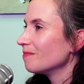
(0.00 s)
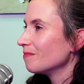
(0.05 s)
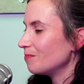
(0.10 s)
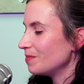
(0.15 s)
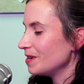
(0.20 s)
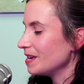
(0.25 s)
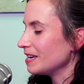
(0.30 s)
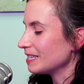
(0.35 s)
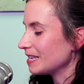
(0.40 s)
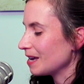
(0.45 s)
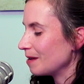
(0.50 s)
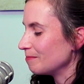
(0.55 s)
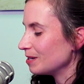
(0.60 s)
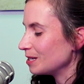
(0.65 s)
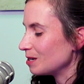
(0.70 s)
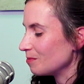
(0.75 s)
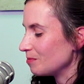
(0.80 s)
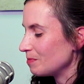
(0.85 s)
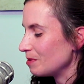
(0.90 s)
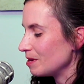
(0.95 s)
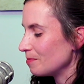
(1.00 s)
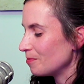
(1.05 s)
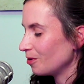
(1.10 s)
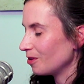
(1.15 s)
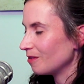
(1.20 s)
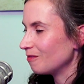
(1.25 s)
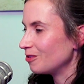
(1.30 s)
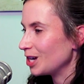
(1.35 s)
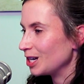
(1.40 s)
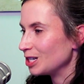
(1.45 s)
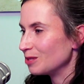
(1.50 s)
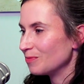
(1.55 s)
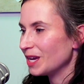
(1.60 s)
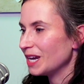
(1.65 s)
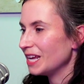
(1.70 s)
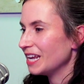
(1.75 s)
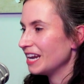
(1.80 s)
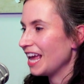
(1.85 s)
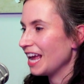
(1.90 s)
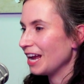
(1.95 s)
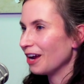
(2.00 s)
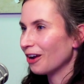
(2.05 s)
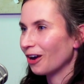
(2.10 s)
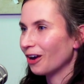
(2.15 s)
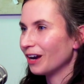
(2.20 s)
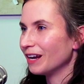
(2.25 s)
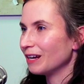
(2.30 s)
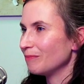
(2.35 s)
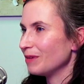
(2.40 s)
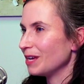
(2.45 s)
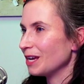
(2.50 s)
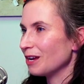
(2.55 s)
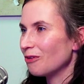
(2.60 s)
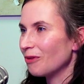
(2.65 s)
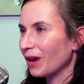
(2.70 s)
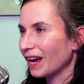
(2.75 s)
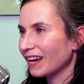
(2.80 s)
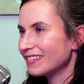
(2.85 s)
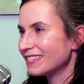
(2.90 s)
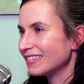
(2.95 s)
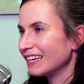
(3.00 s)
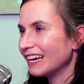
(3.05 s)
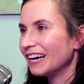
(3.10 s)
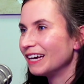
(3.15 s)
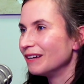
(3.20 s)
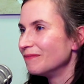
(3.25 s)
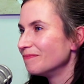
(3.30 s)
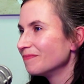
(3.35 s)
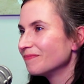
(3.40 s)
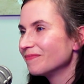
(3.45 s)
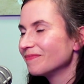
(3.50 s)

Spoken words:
being tempted to be people of judgment and anger and being quick to